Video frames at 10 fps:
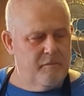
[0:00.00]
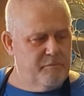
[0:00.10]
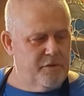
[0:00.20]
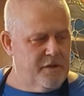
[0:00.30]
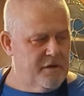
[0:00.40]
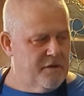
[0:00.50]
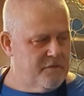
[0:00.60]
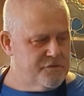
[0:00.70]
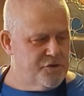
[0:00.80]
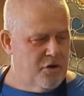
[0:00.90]
putting in
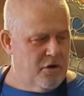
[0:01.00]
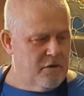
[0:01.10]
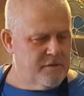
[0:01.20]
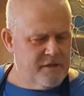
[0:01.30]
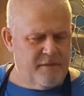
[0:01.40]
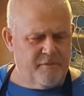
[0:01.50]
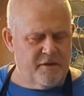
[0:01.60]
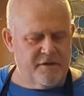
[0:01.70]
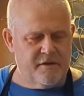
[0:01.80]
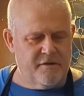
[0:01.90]
another jar. I think I'm going
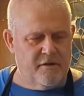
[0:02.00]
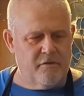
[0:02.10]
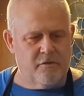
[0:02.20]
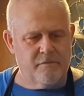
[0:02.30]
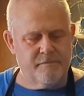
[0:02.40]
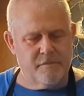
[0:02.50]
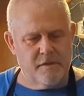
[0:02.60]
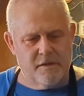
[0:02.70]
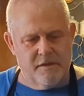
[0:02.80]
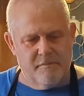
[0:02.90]
to need another
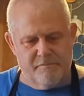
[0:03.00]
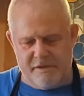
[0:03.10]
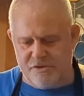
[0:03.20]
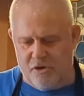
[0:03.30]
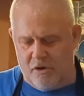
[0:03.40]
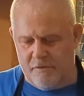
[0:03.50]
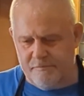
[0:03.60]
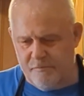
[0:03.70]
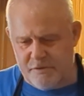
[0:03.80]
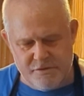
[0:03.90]
big jar,
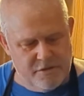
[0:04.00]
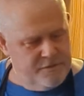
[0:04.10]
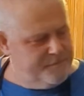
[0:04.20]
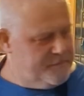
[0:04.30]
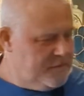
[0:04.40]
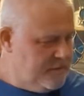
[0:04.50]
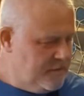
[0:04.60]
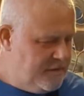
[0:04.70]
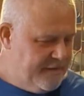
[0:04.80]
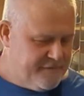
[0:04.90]
which
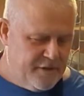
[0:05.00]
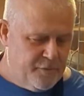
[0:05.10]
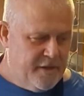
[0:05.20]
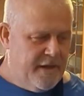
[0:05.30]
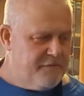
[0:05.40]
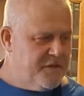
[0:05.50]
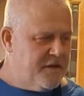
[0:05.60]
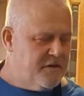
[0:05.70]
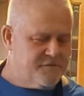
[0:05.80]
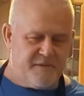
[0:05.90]
I'll have to get ready. Everything
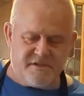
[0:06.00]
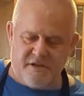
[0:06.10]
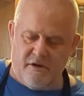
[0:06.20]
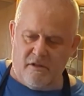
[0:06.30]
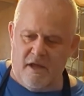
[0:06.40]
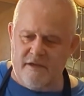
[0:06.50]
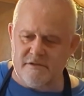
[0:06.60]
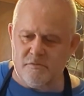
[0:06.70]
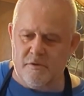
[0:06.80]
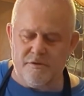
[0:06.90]
here has been
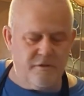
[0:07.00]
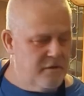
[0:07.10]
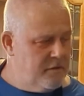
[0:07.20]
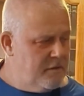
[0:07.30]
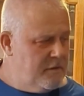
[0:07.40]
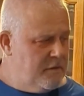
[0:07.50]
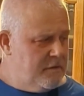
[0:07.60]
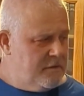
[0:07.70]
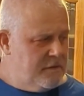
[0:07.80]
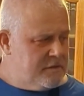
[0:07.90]
sterilized with a
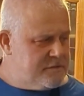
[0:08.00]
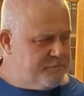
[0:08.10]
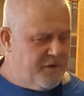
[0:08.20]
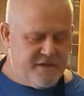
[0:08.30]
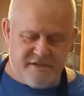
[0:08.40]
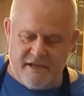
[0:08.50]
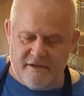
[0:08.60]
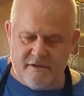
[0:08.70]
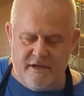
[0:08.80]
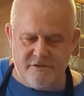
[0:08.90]
spray
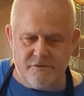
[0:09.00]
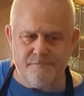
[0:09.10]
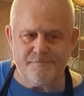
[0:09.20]
sanitizer